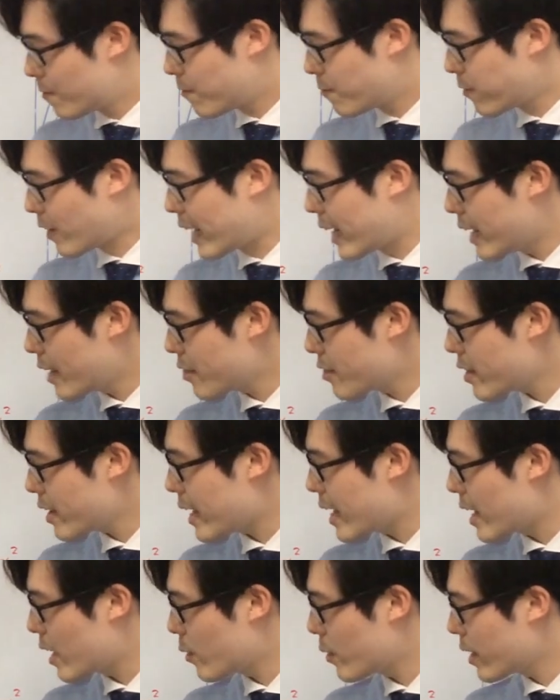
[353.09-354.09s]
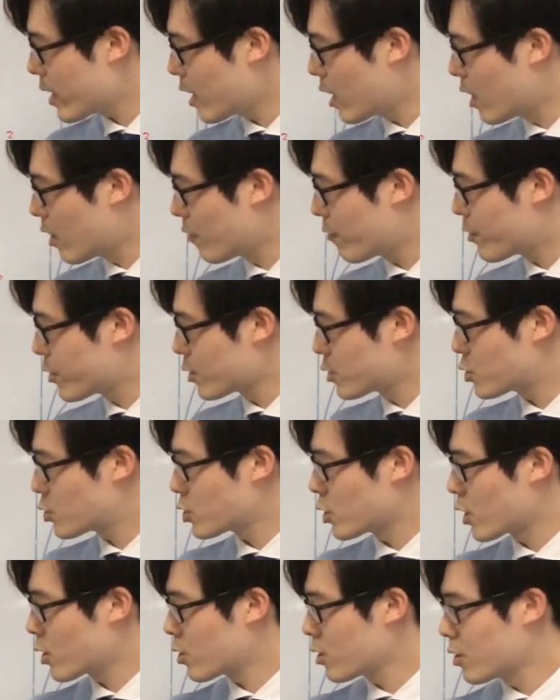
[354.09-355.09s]
Find the area of the
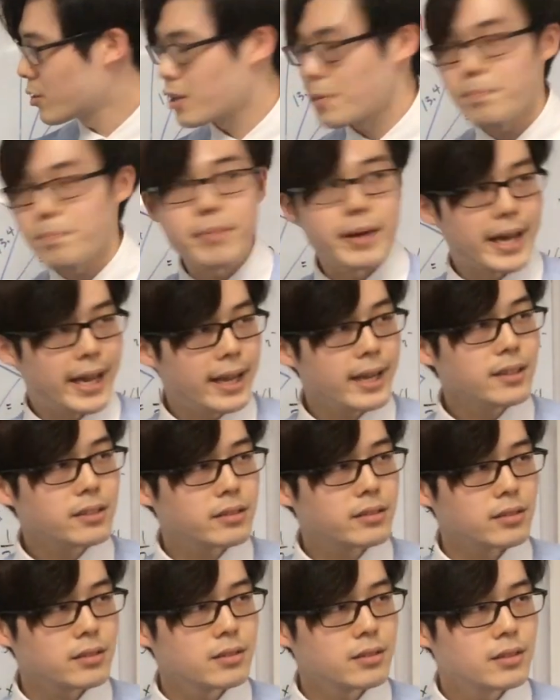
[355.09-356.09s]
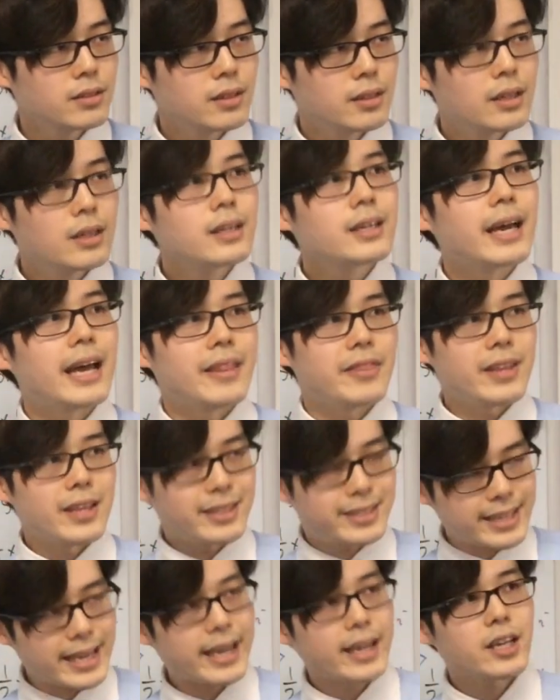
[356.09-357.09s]
circle on the base and then
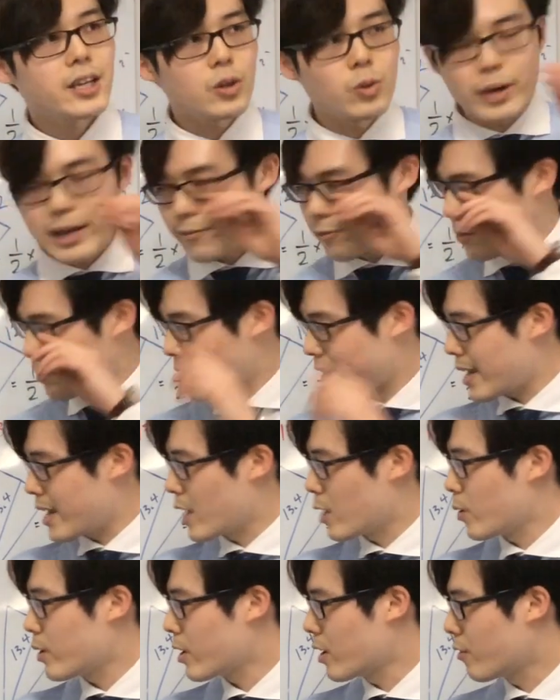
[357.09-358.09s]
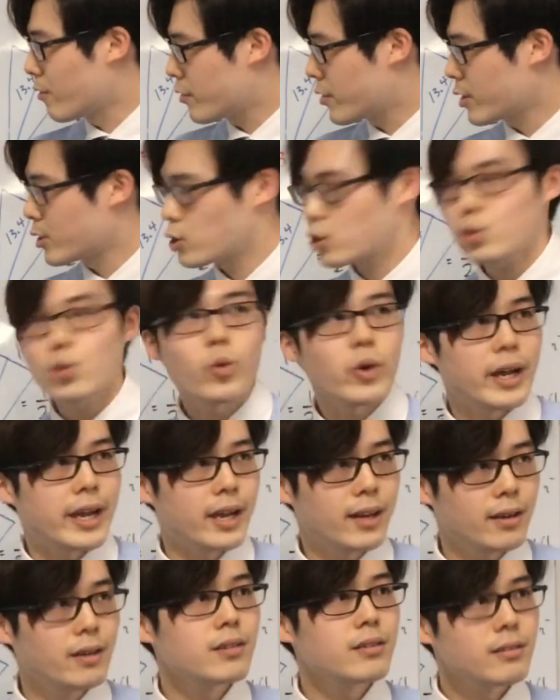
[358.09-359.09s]
take it away from the area of the square.
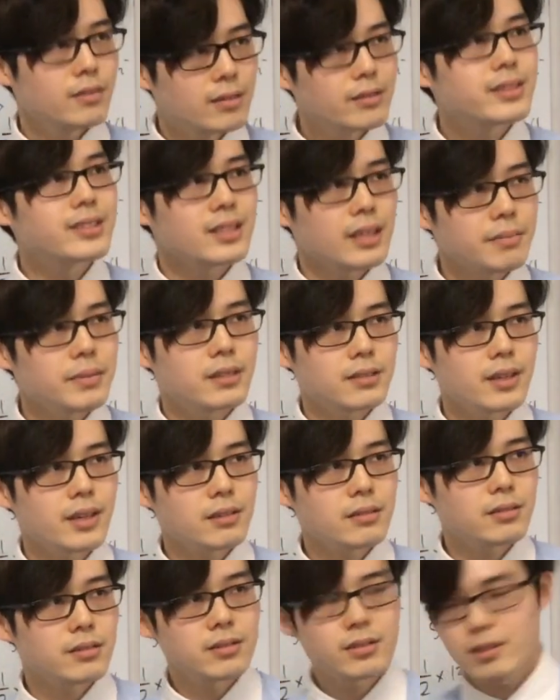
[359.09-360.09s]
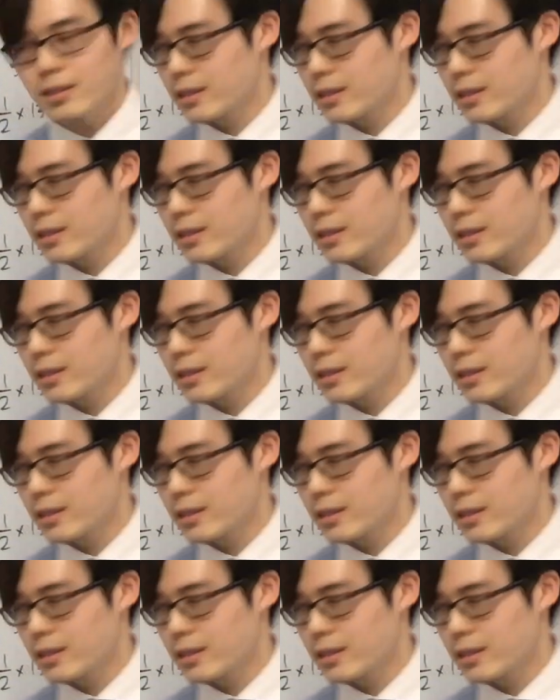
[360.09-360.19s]
Does that make sense?